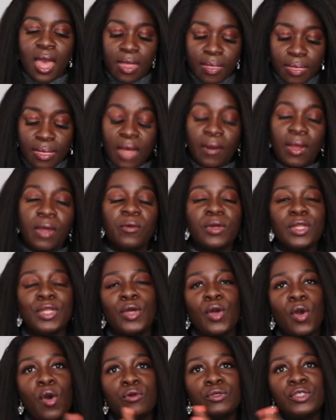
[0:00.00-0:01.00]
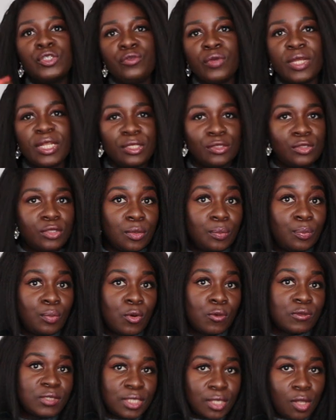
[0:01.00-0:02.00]
Now I want to go straight into the
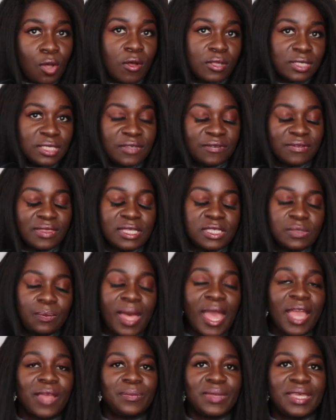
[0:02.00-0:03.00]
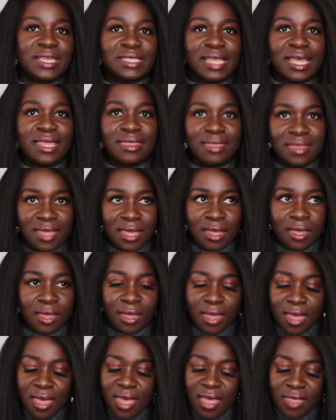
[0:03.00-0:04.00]
pros and cons of this bag, because I think
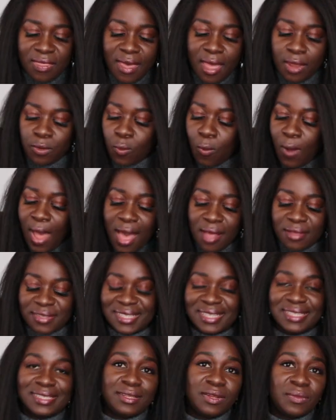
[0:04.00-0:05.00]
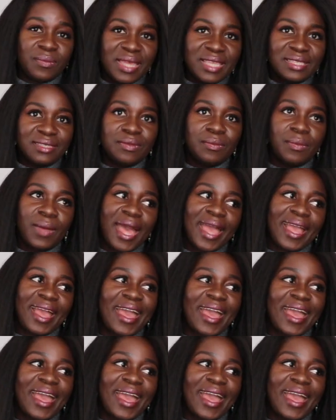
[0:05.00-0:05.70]
that whilst it's an amazing bag,